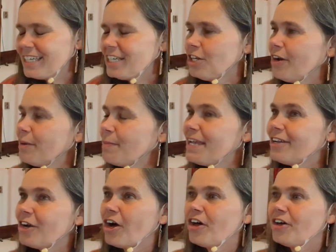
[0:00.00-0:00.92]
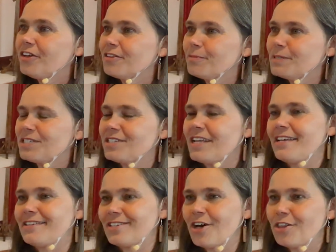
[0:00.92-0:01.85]
I made all the
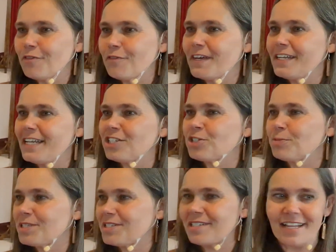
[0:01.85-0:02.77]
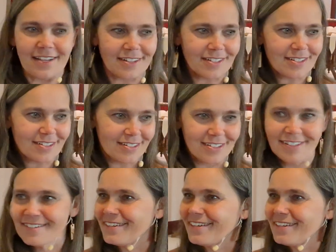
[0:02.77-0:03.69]
mistakes, all the financial mistakes
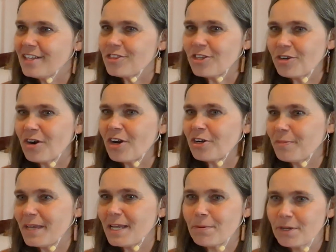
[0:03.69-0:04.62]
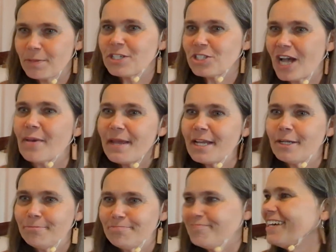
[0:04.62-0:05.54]
that there are to make, pretty much I made
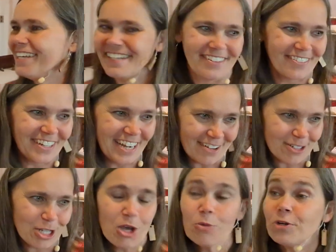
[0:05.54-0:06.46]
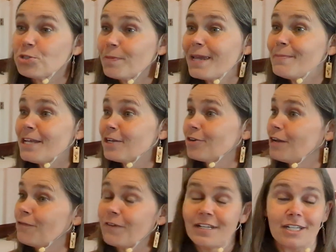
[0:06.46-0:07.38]
them which made me a
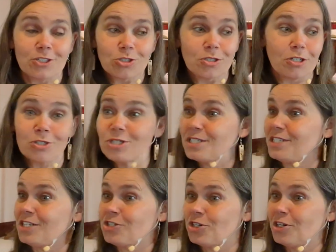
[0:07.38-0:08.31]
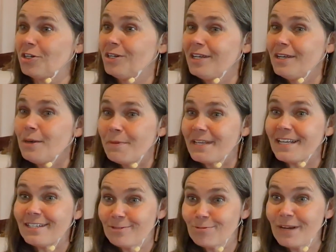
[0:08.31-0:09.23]
great financial literacy teacher
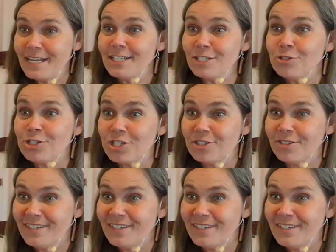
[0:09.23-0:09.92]
because, Randy, you too?